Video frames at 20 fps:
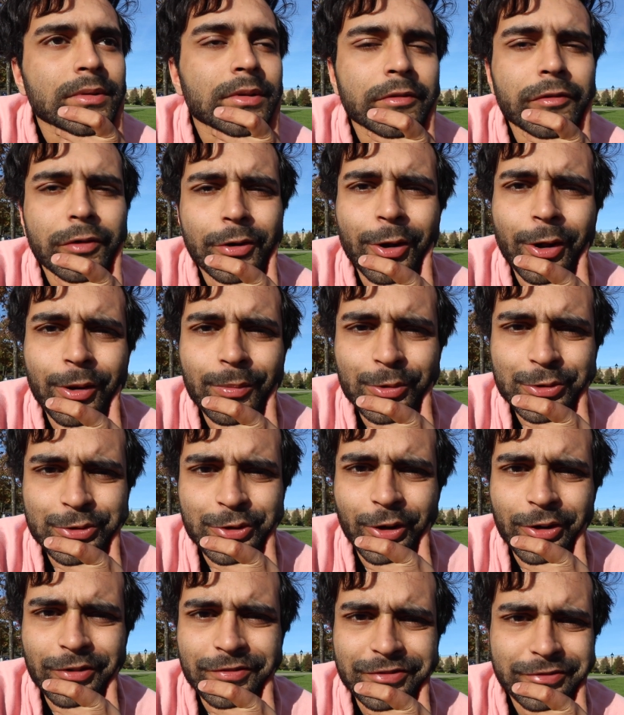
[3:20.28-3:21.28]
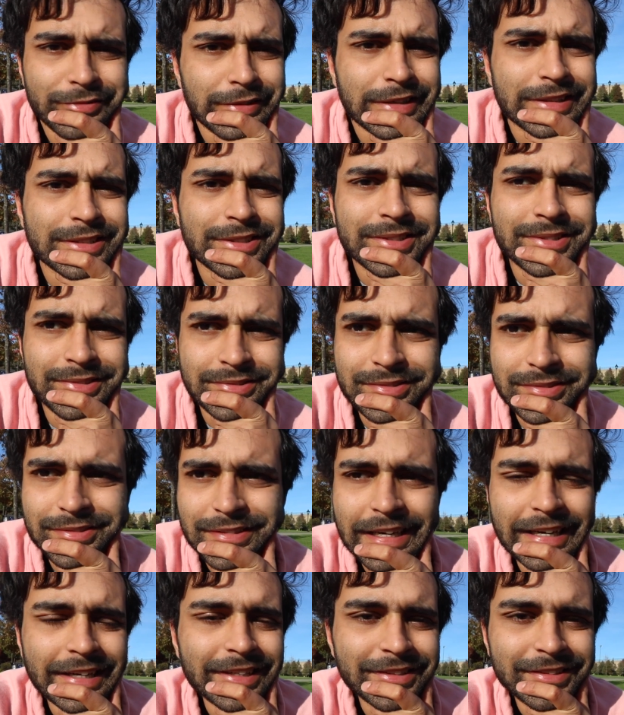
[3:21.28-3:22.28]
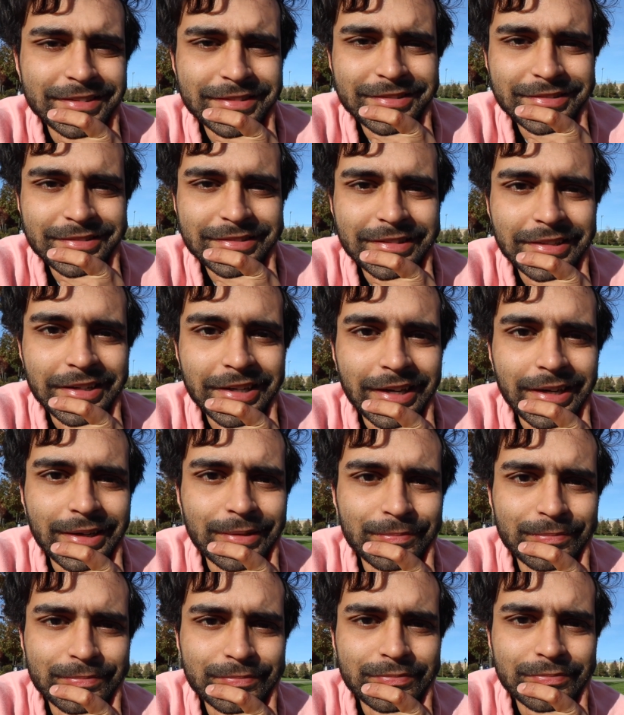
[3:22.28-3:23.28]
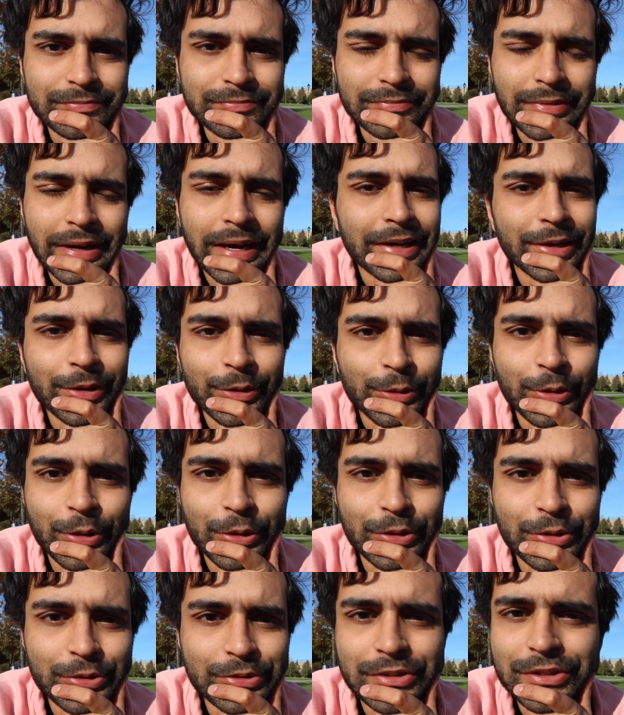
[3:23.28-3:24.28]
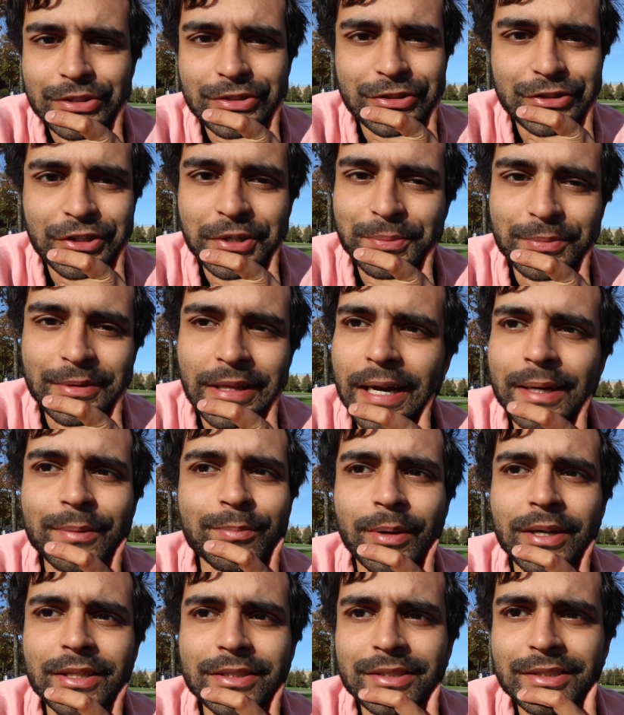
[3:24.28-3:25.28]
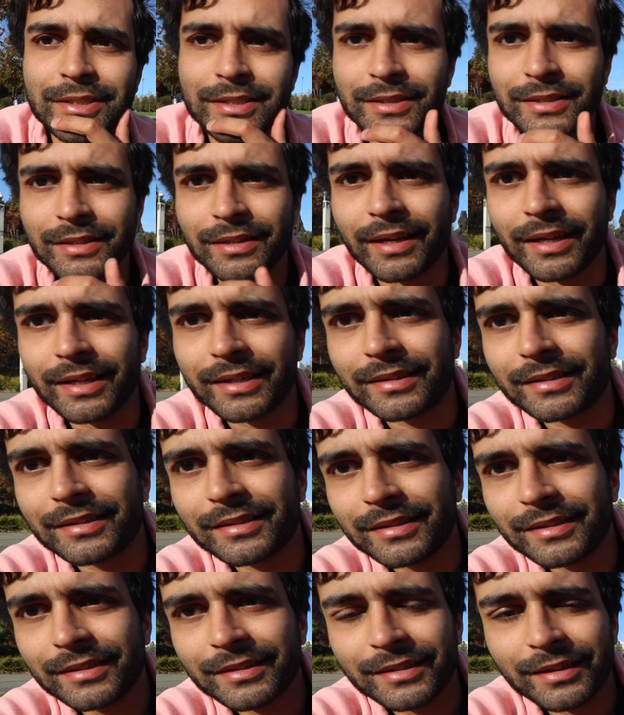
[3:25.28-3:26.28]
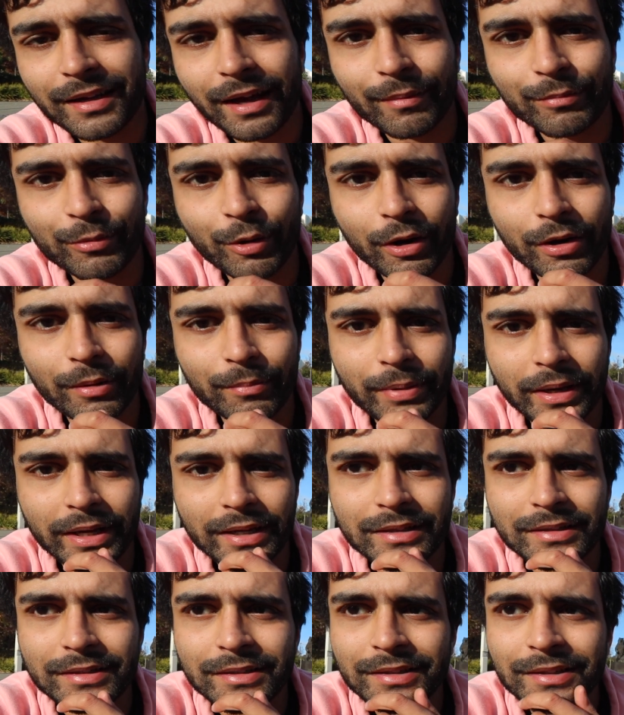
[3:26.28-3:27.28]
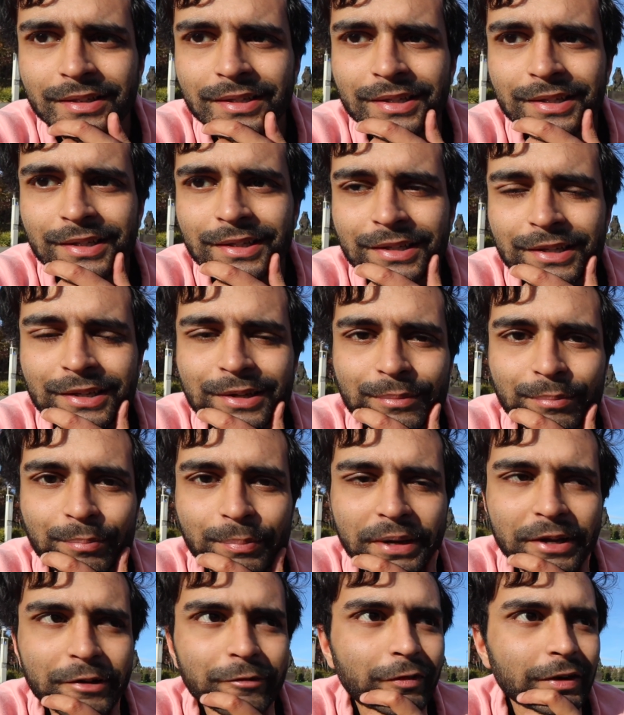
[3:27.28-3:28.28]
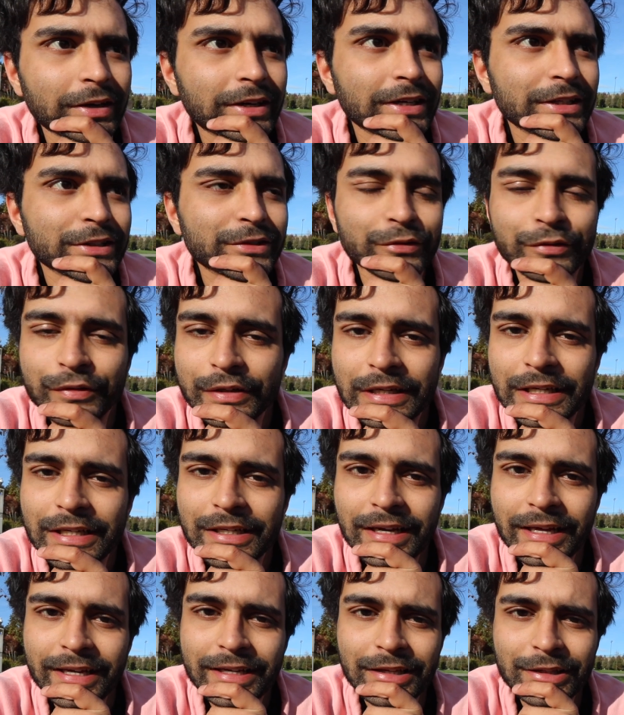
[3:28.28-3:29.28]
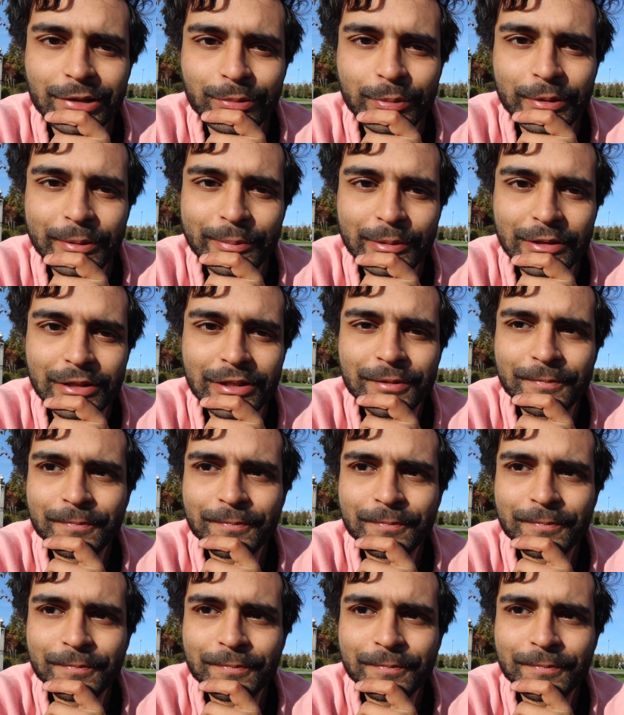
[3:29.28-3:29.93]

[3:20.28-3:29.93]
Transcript: for almost all of the weeks. Yeah, I don't go to gym that much. Like, I'm not a big fitness freak like other people.